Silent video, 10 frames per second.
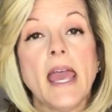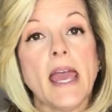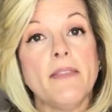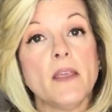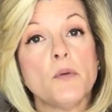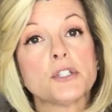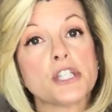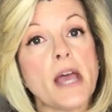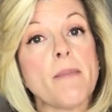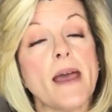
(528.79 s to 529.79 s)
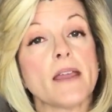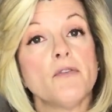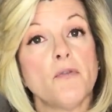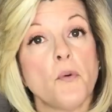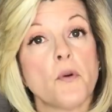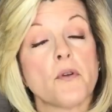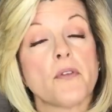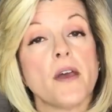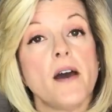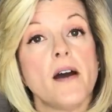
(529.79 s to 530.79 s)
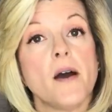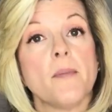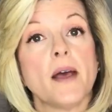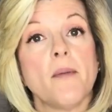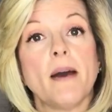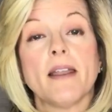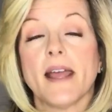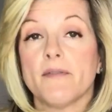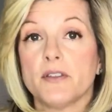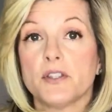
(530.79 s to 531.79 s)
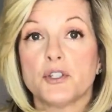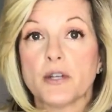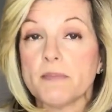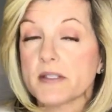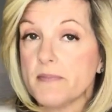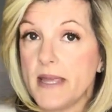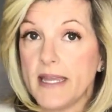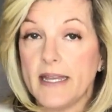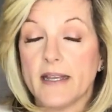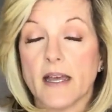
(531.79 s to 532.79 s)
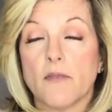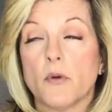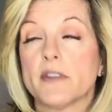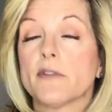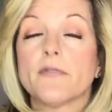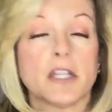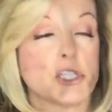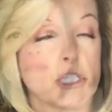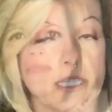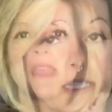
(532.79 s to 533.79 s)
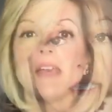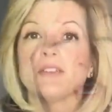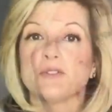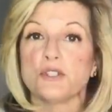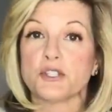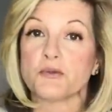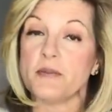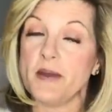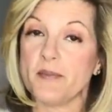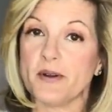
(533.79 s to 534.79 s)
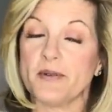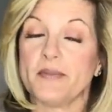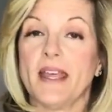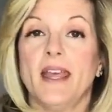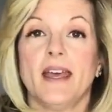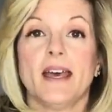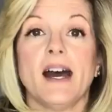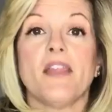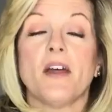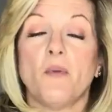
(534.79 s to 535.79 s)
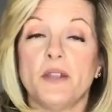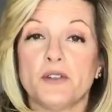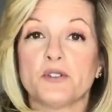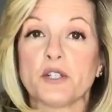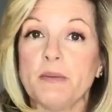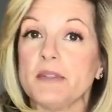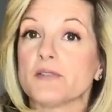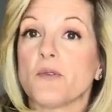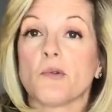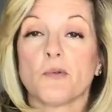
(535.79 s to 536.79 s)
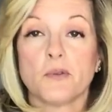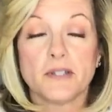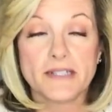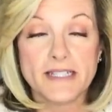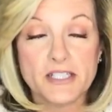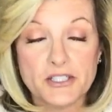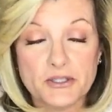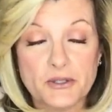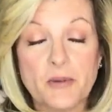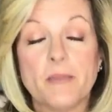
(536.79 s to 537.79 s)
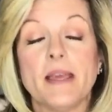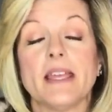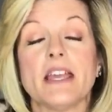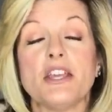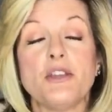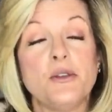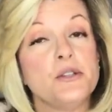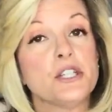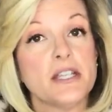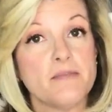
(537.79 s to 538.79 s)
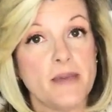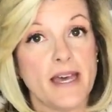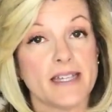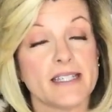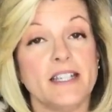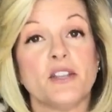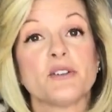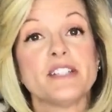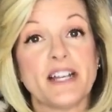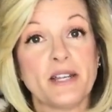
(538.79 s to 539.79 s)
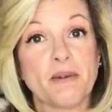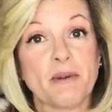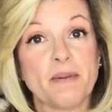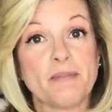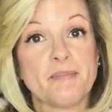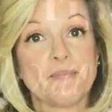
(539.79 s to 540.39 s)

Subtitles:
And then we'll chat back and forth about having the drapes made, kind of what their function is. So just remember that window treatments really do make a huge impact in your dining room.